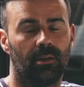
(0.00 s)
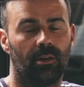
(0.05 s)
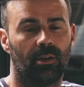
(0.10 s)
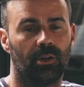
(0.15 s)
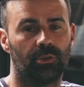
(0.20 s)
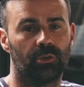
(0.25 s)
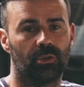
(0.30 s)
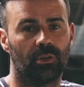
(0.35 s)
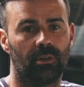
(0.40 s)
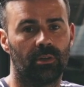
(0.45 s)
I
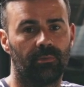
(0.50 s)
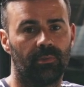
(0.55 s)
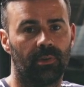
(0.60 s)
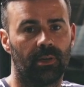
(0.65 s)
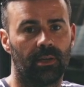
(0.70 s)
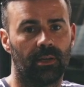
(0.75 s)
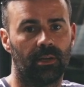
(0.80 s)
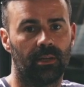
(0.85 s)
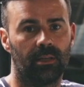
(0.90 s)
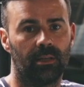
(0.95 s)
drive
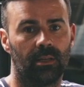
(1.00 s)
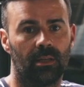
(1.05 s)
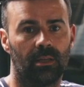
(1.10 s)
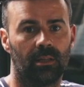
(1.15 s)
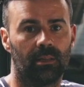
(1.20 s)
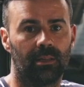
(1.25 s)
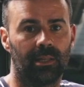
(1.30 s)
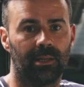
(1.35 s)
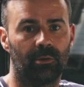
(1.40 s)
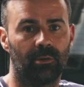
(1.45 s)
a
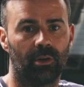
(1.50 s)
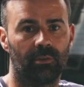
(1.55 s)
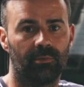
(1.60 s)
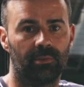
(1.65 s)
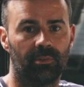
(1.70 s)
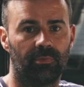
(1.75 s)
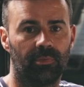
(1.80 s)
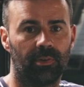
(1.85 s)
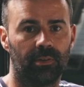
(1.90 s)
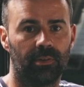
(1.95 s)
Land Rover
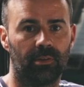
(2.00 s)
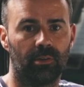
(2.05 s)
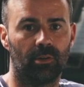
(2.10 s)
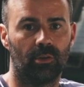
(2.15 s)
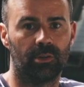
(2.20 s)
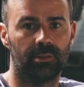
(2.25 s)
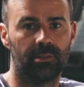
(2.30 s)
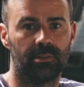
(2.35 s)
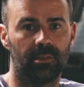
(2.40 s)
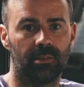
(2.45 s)

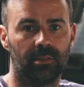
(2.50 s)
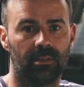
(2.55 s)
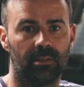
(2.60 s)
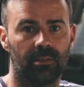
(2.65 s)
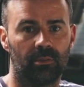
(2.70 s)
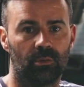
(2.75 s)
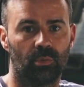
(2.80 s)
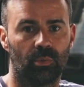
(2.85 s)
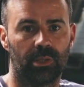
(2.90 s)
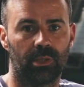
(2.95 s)
DEFENDER90
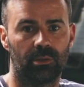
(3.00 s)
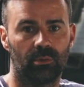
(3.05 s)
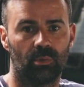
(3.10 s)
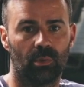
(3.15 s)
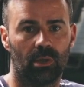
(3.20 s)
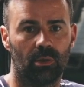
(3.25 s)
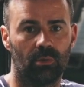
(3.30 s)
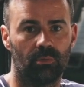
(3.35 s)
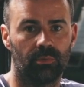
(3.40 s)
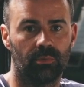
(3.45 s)

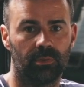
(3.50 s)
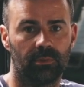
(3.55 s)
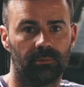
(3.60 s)
2012.